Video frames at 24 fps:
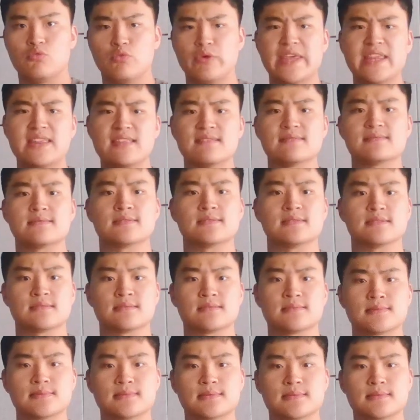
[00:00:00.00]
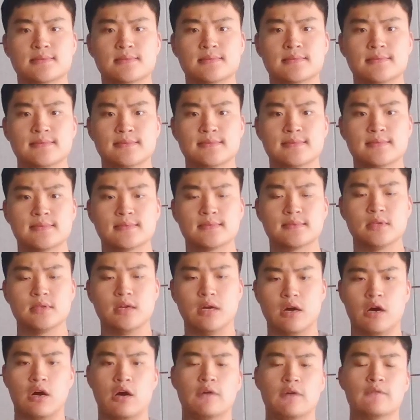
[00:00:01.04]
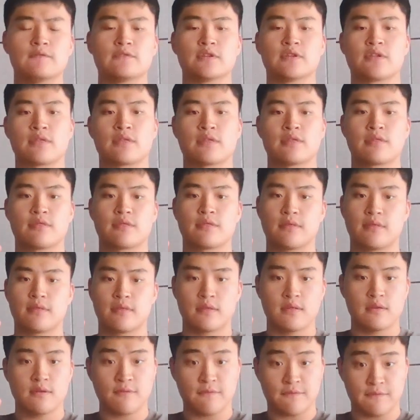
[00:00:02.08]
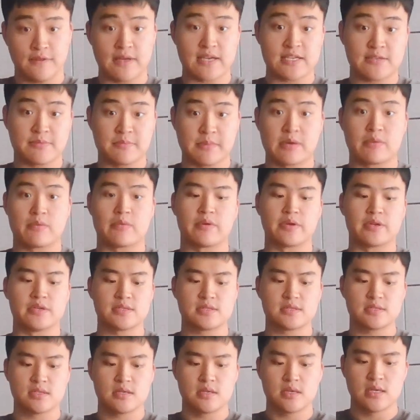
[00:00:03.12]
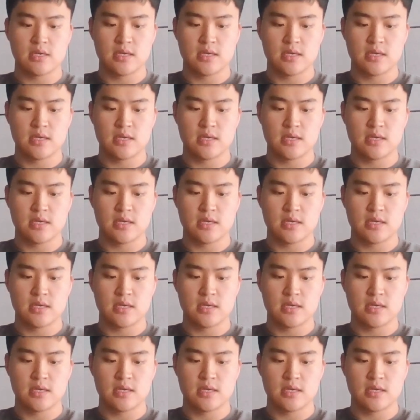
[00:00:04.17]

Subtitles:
weaknesses of the flash memories.